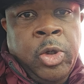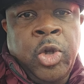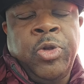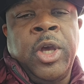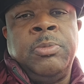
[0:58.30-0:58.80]

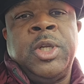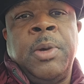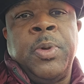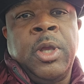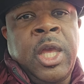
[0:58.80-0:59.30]
two thumbs
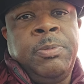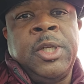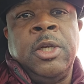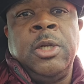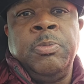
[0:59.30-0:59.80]
up and keep
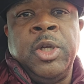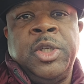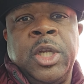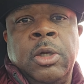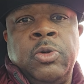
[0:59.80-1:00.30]
sending them
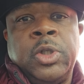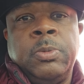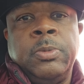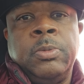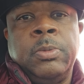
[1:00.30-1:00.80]
good
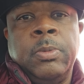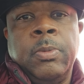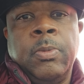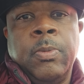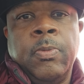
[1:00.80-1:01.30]
signals.
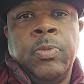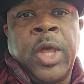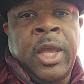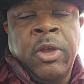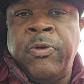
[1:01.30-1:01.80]

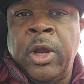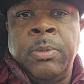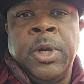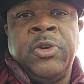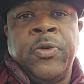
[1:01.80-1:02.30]
Thank you
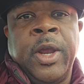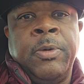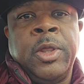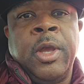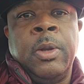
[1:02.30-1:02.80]
very much for
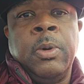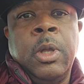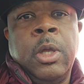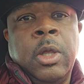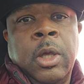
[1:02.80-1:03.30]
everything.
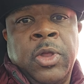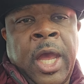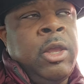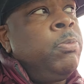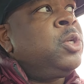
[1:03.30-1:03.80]

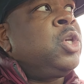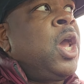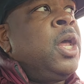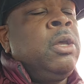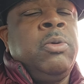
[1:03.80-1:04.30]
Thank you, Miss
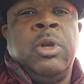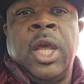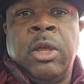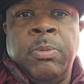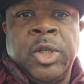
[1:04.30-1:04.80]
Donna.
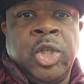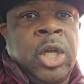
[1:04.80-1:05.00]
Thank you, Miss